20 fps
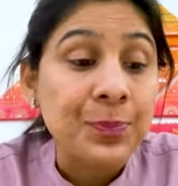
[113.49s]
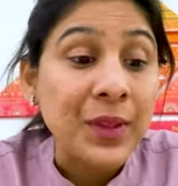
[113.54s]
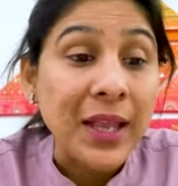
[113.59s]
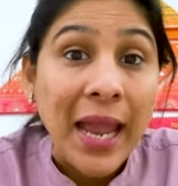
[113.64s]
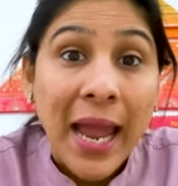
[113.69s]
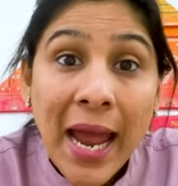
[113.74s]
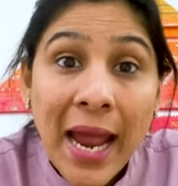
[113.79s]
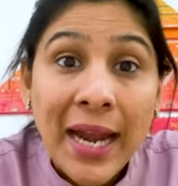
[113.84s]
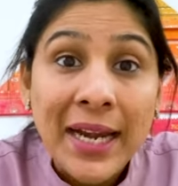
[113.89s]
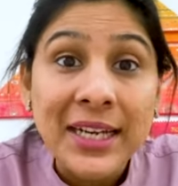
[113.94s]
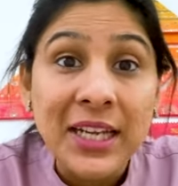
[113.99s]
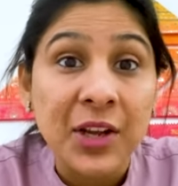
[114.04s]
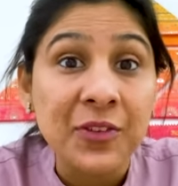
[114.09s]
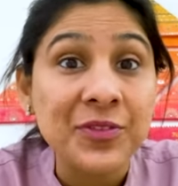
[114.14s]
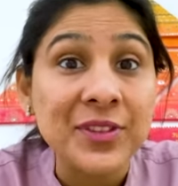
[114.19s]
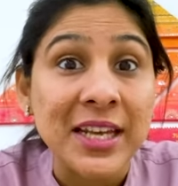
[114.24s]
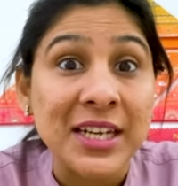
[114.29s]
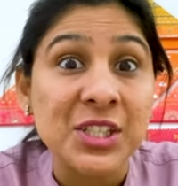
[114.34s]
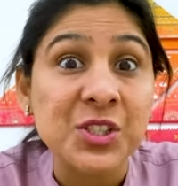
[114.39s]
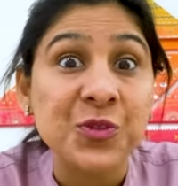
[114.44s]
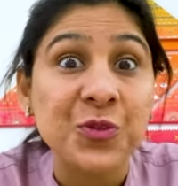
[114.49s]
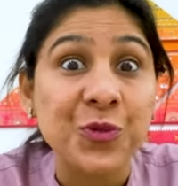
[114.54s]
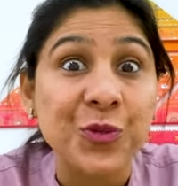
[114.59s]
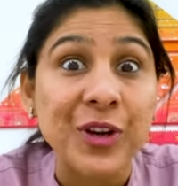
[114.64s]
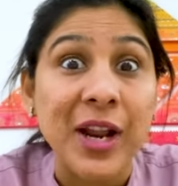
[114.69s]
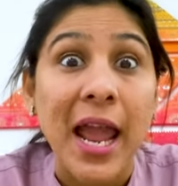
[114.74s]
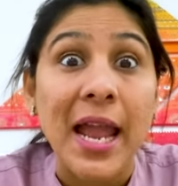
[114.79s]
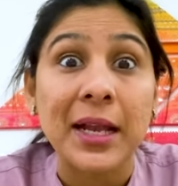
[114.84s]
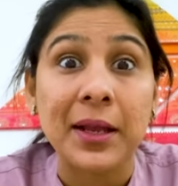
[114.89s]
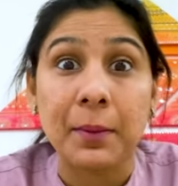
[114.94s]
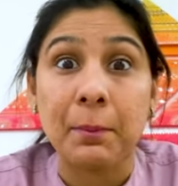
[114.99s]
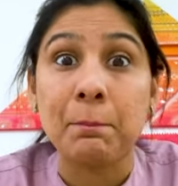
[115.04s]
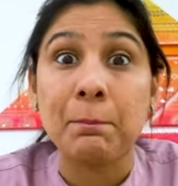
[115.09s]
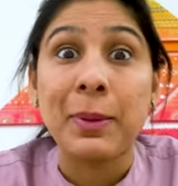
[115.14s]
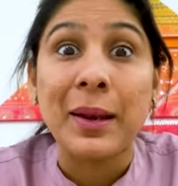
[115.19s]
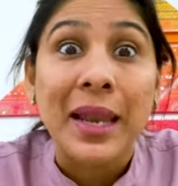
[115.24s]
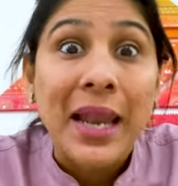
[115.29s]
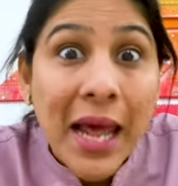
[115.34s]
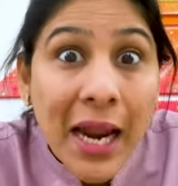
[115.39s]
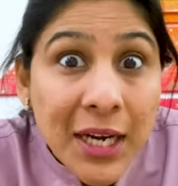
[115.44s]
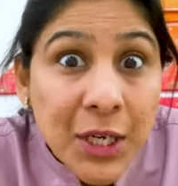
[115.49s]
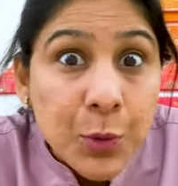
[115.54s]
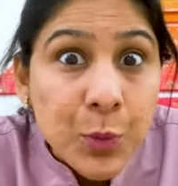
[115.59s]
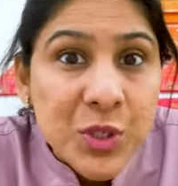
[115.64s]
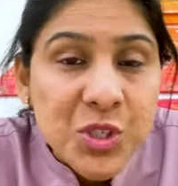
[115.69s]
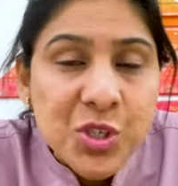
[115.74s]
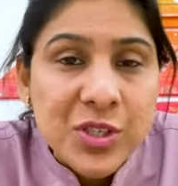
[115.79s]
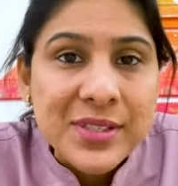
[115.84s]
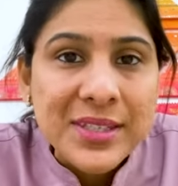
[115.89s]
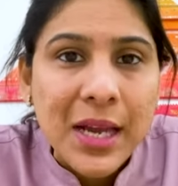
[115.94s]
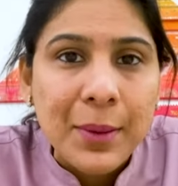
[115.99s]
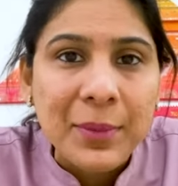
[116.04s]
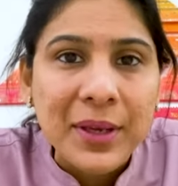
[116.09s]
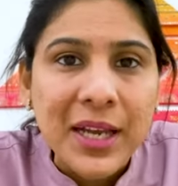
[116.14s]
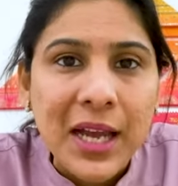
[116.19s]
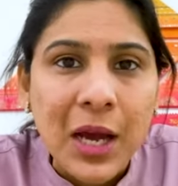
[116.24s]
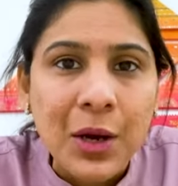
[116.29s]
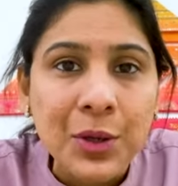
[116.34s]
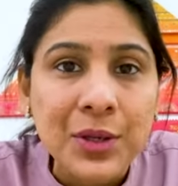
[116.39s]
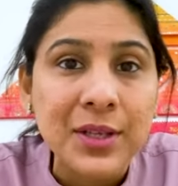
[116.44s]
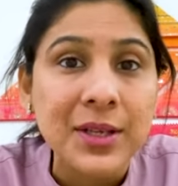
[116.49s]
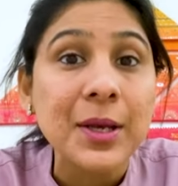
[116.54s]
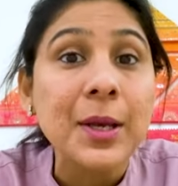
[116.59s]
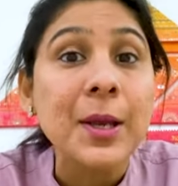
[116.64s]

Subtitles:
And if there is frank blood which is coming out,